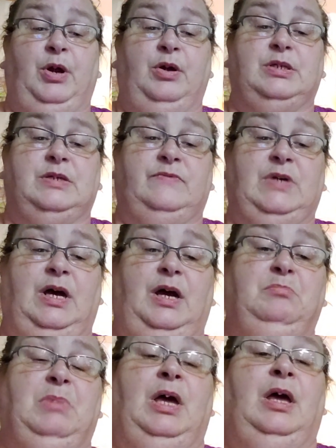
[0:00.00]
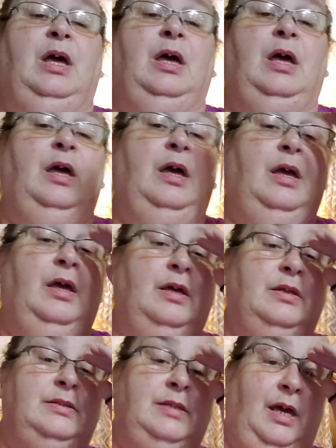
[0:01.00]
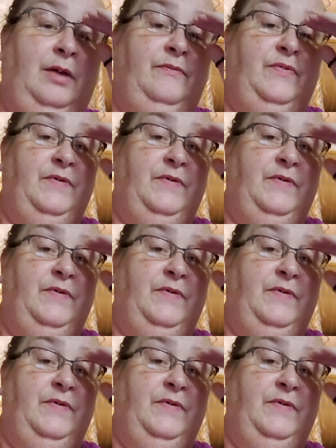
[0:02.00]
periods of time. 10,